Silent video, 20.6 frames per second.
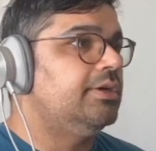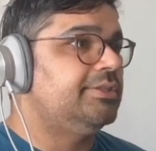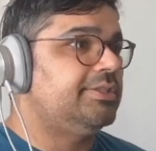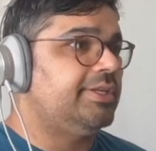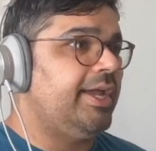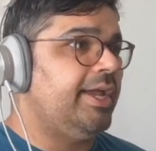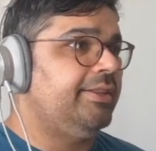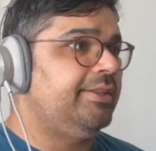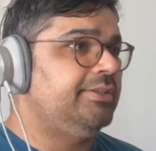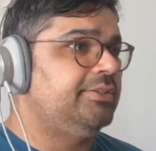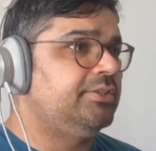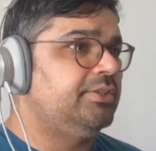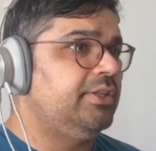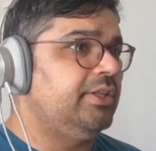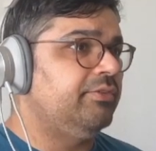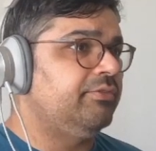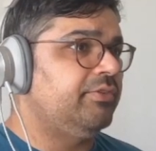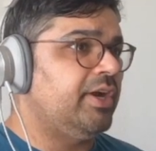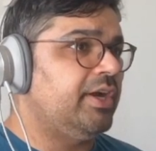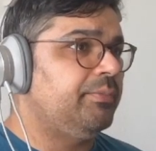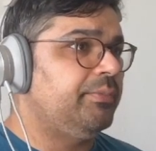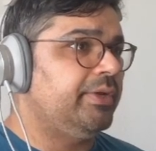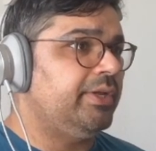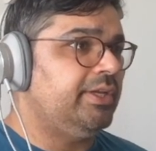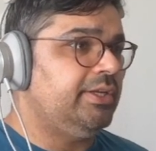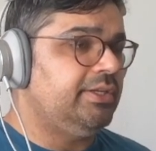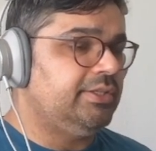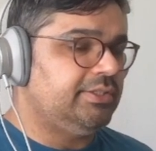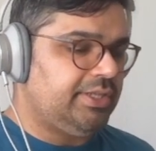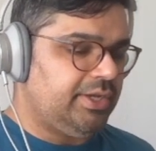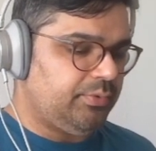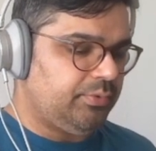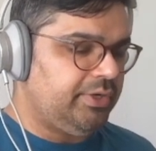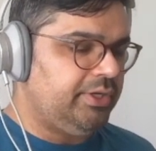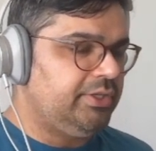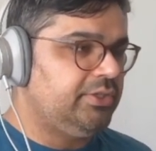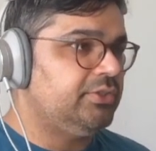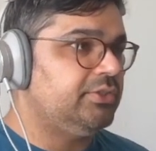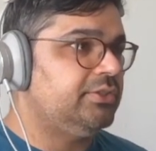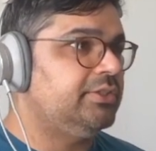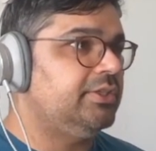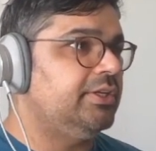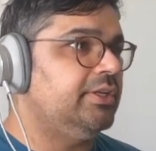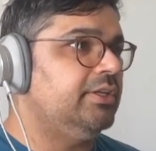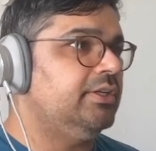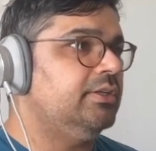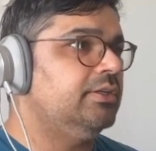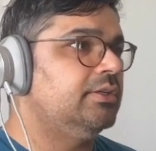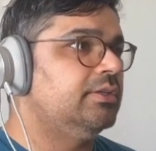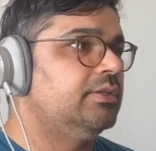add these to the environment keys that we're interested in.